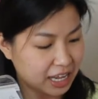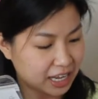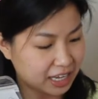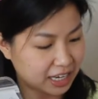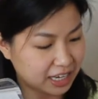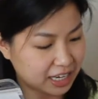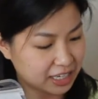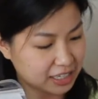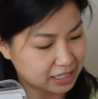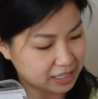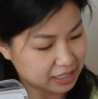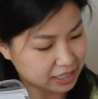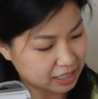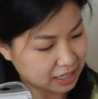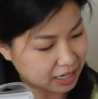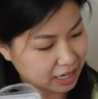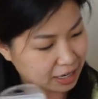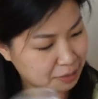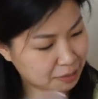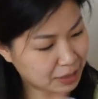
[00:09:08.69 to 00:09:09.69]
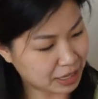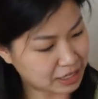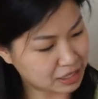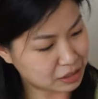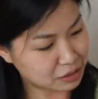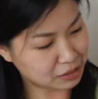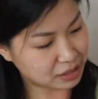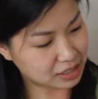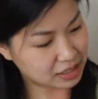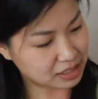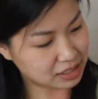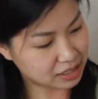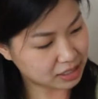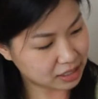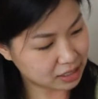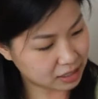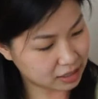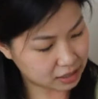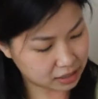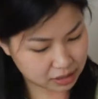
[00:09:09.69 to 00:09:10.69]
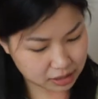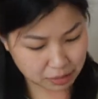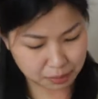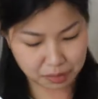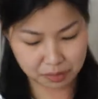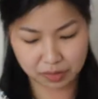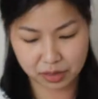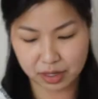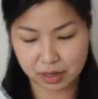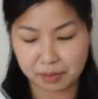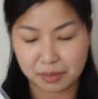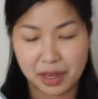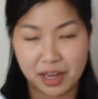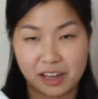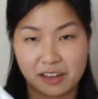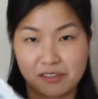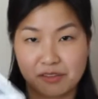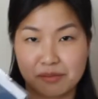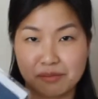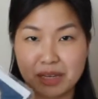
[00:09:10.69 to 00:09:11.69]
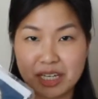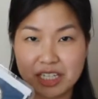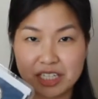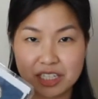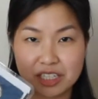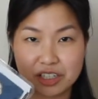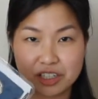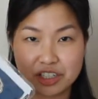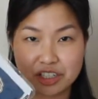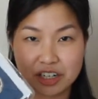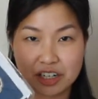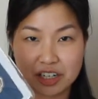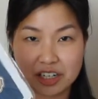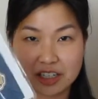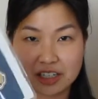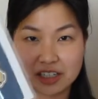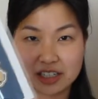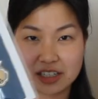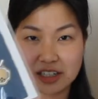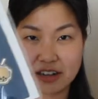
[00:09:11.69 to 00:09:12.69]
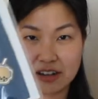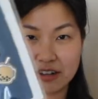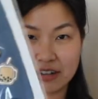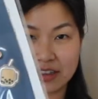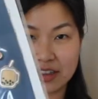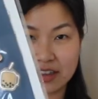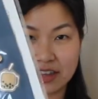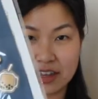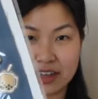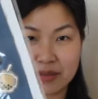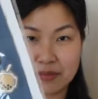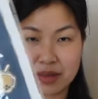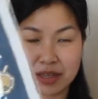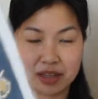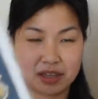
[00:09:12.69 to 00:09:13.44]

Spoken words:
And as you can see, some of them have mason jars on them,